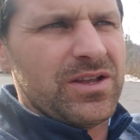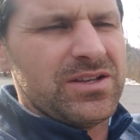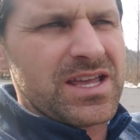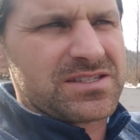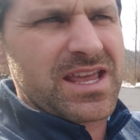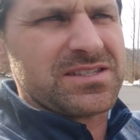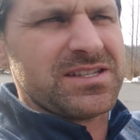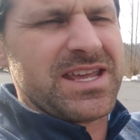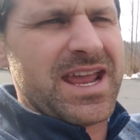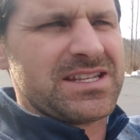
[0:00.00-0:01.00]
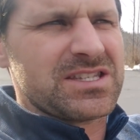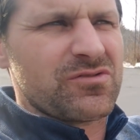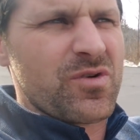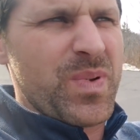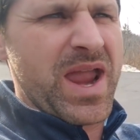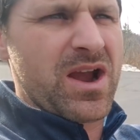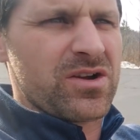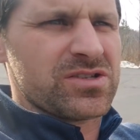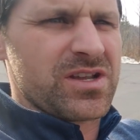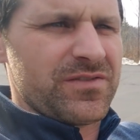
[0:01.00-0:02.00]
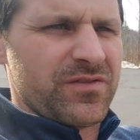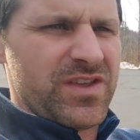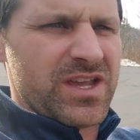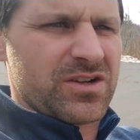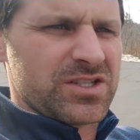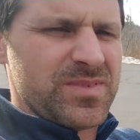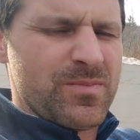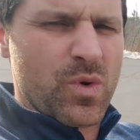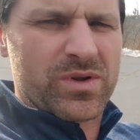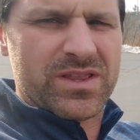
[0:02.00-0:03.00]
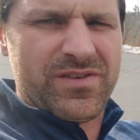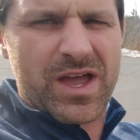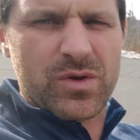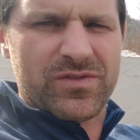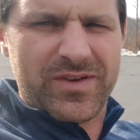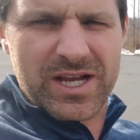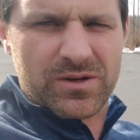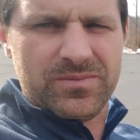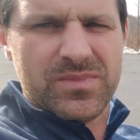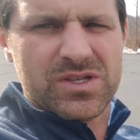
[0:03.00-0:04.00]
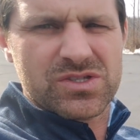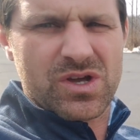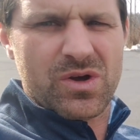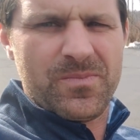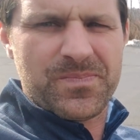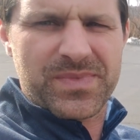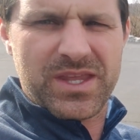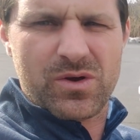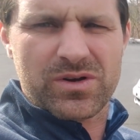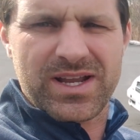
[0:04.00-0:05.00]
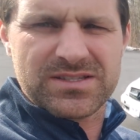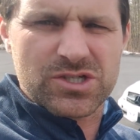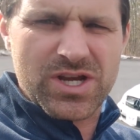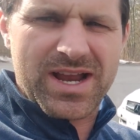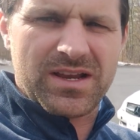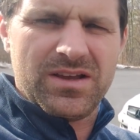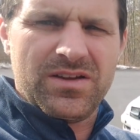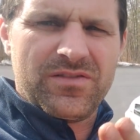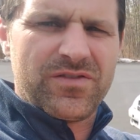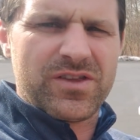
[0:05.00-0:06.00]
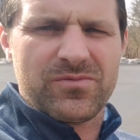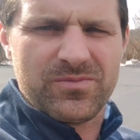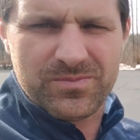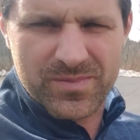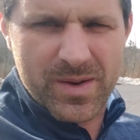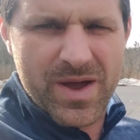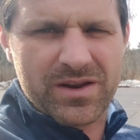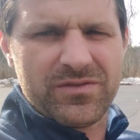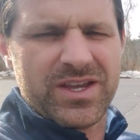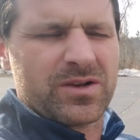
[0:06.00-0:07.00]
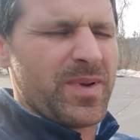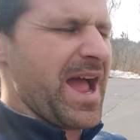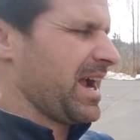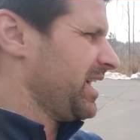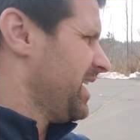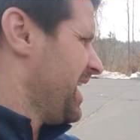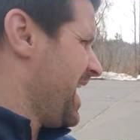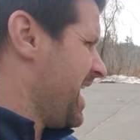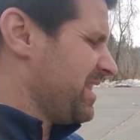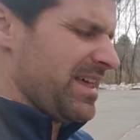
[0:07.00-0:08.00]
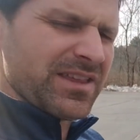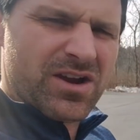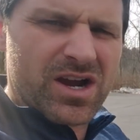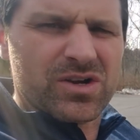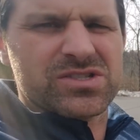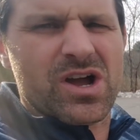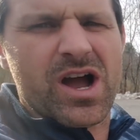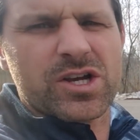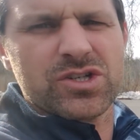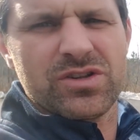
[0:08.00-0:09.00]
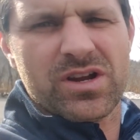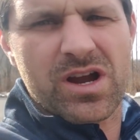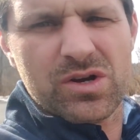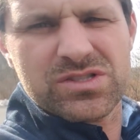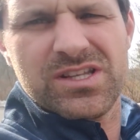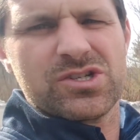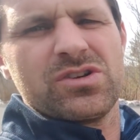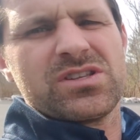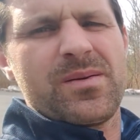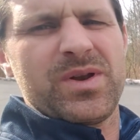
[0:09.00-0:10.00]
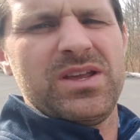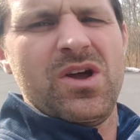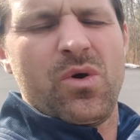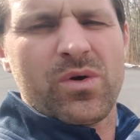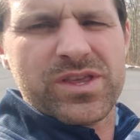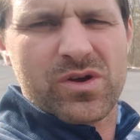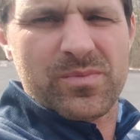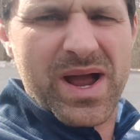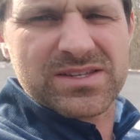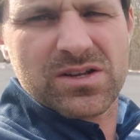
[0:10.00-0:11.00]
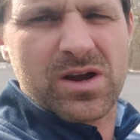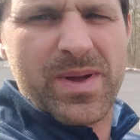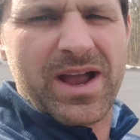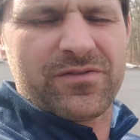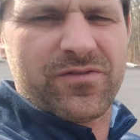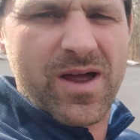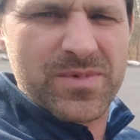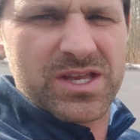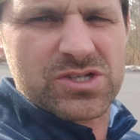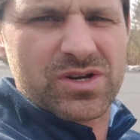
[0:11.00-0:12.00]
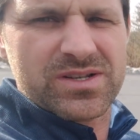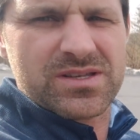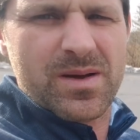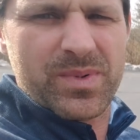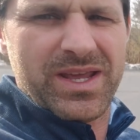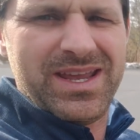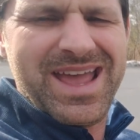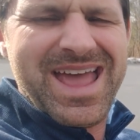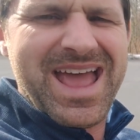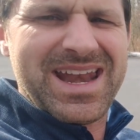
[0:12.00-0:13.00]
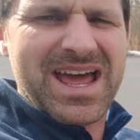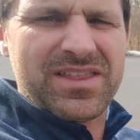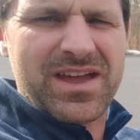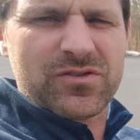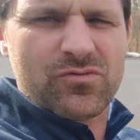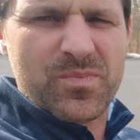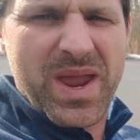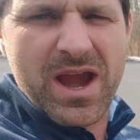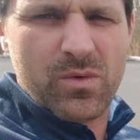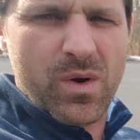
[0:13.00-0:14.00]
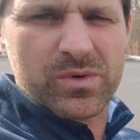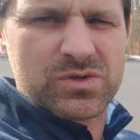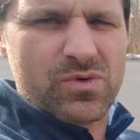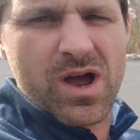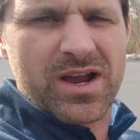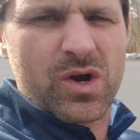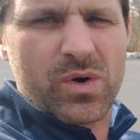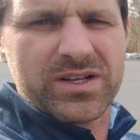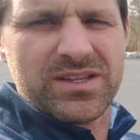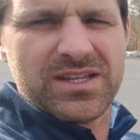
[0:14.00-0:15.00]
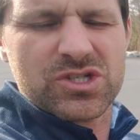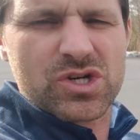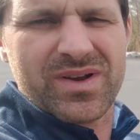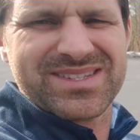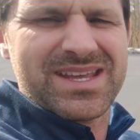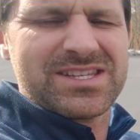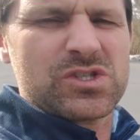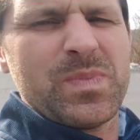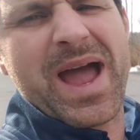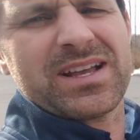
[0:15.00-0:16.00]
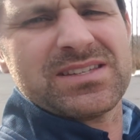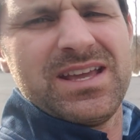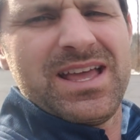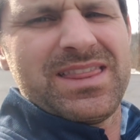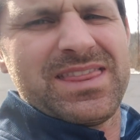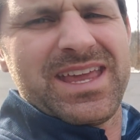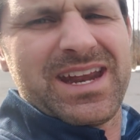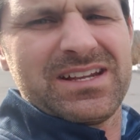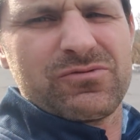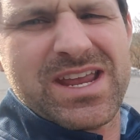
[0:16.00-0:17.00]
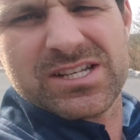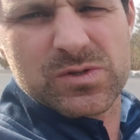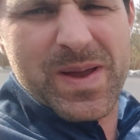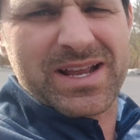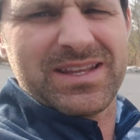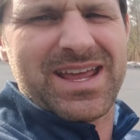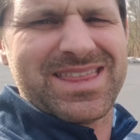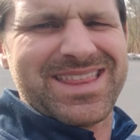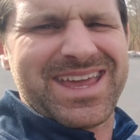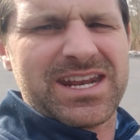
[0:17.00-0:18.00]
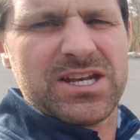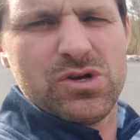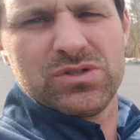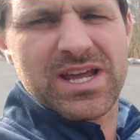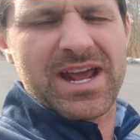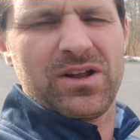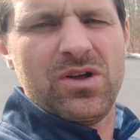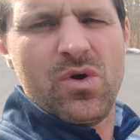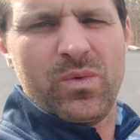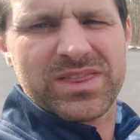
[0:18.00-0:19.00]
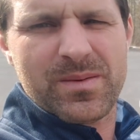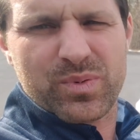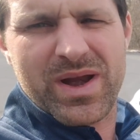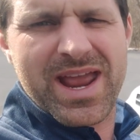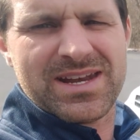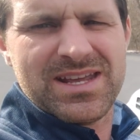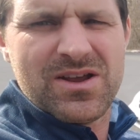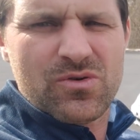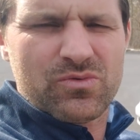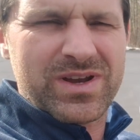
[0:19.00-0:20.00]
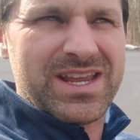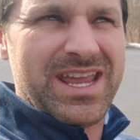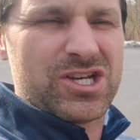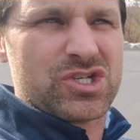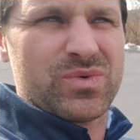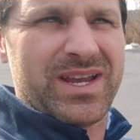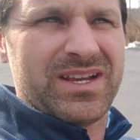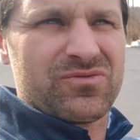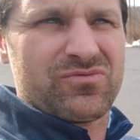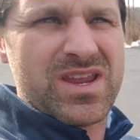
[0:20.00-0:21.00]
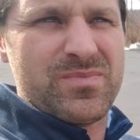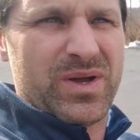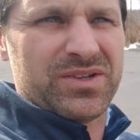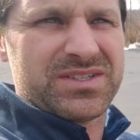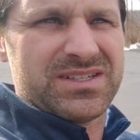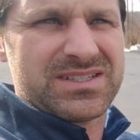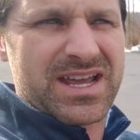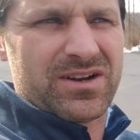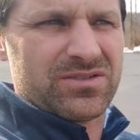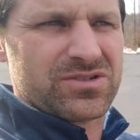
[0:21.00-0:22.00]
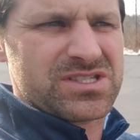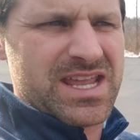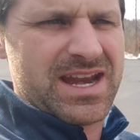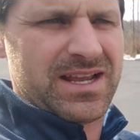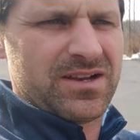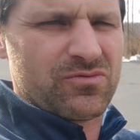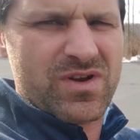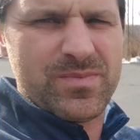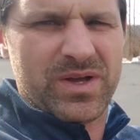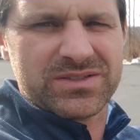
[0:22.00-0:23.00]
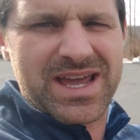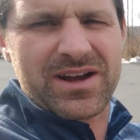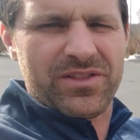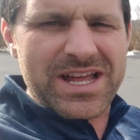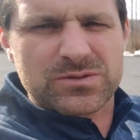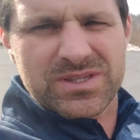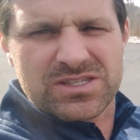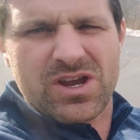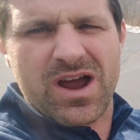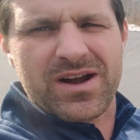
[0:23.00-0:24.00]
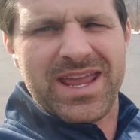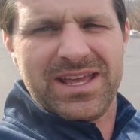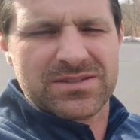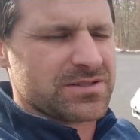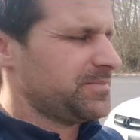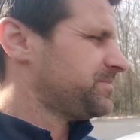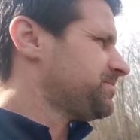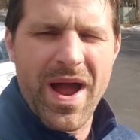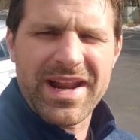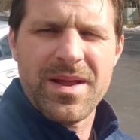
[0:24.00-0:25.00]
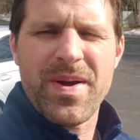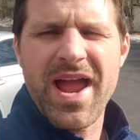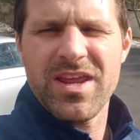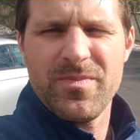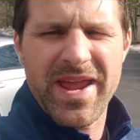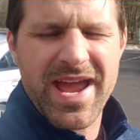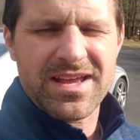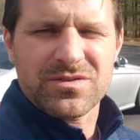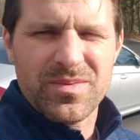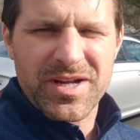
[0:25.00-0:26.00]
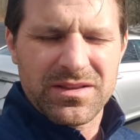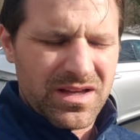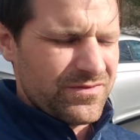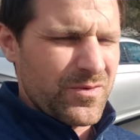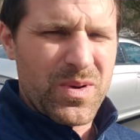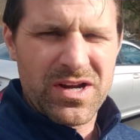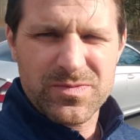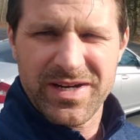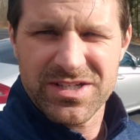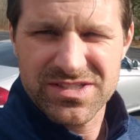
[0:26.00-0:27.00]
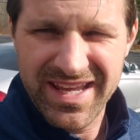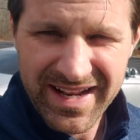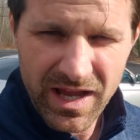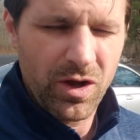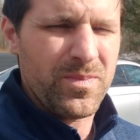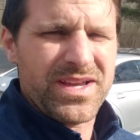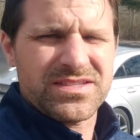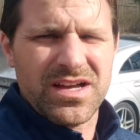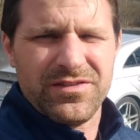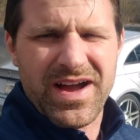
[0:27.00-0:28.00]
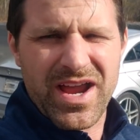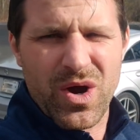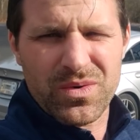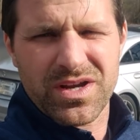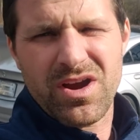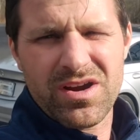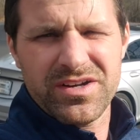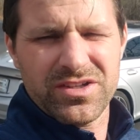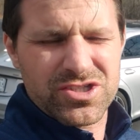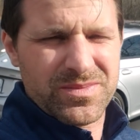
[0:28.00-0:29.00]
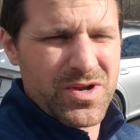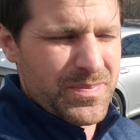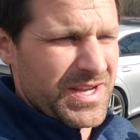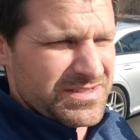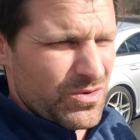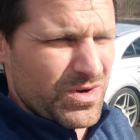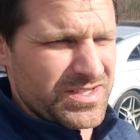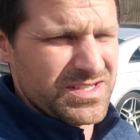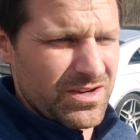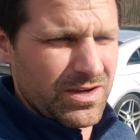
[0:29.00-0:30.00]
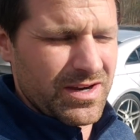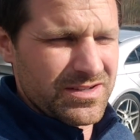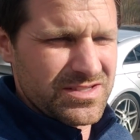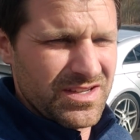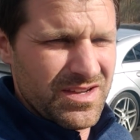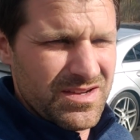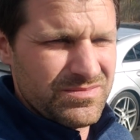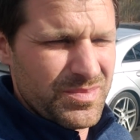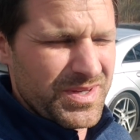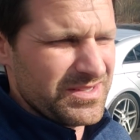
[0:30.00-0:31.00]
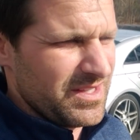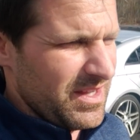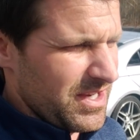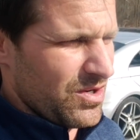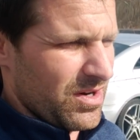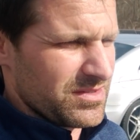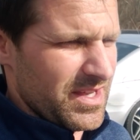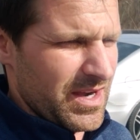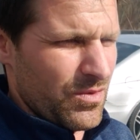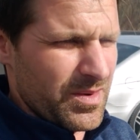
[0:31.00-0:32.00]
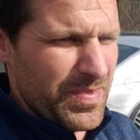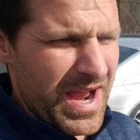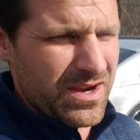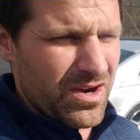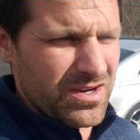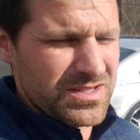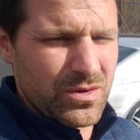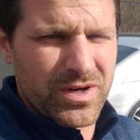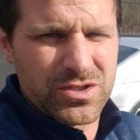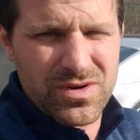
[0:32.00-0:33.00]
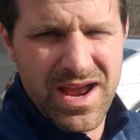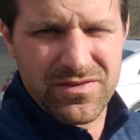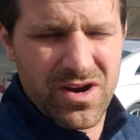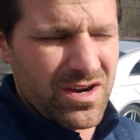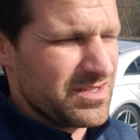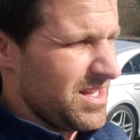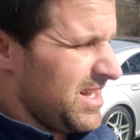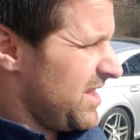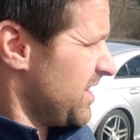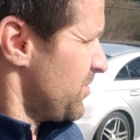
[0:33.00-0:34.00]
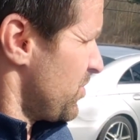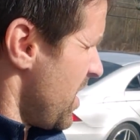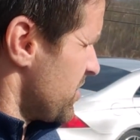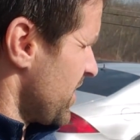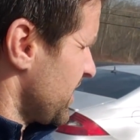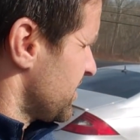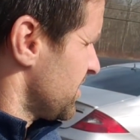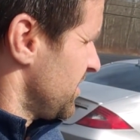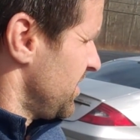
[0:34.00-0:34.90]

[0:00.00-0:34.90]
necessitates the repairs of the vehicle to be more than the value of the vehicle. So the owner gets a check for the amount of the vehicle back, and then the car goes to auction or the car goes to the insurance company, or the owner buys the car back from the insurance company, and now they have to repair what was wrong according to the insurance specs. Then they get it re-inspected, and then they get a new title with a brand reissuing rebuilt title or stating rebuilt title. That's what this car is. Why did I buy it, you may ask? Well, I'm a glutton for punishment. I just can't help myself. I own a car dealership not because I want to sell cars, because I like cars and I want to buy cars and I want to drive cars and I like the projects.